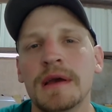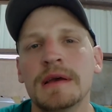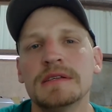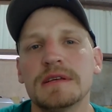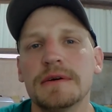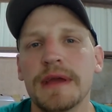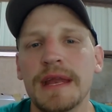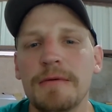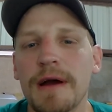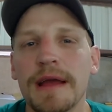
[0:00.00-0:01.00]
So
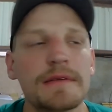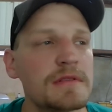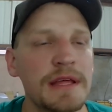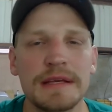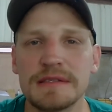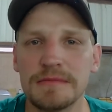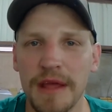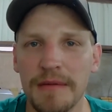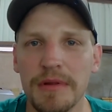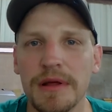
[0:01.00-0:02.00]
anyway, links
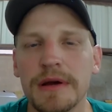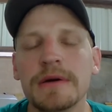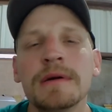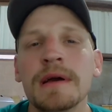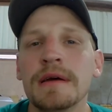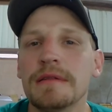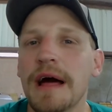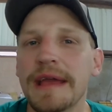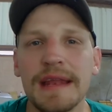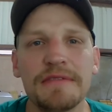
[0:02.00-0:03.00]
down below.
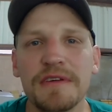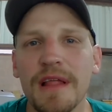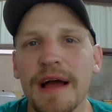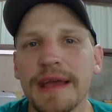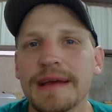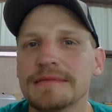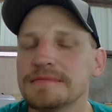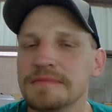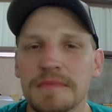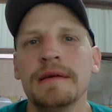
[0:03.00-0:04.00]
Like it if you like it.
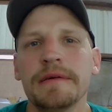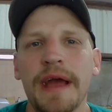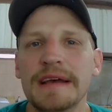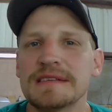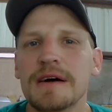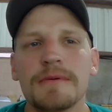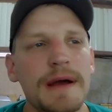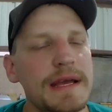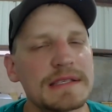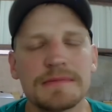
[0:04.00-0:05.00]
As
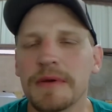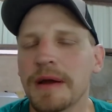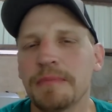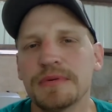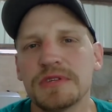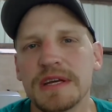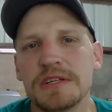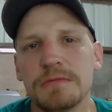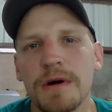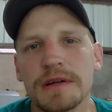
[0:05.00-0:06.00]
always, I appreciate you
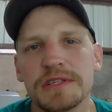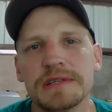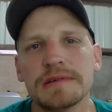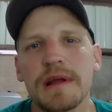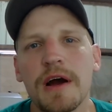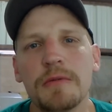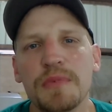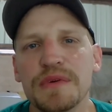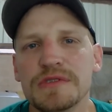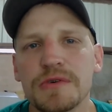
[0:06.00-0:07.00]
watching. Hope you
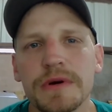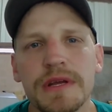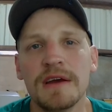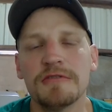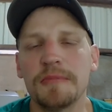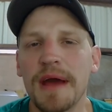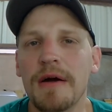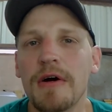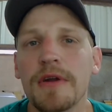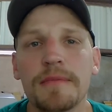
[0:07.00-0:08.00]
enjoyed it. From
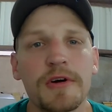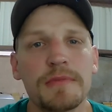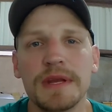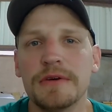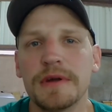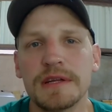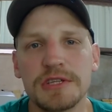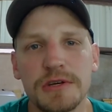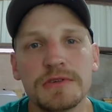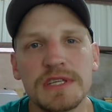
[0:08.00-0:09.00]
now on, I'm going to be doing a
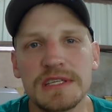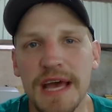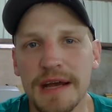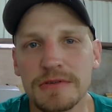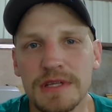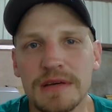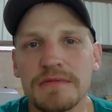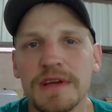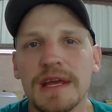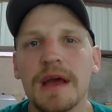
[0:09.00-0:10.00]
Tuesday tackle tip
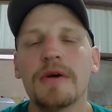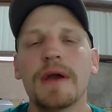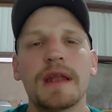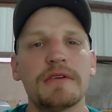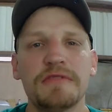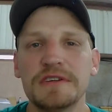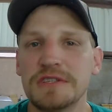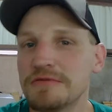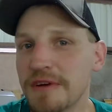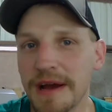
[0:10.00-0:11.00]
video and a Fishing
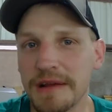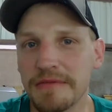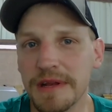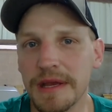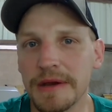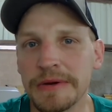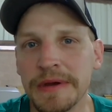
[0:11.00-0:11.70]
Friday video.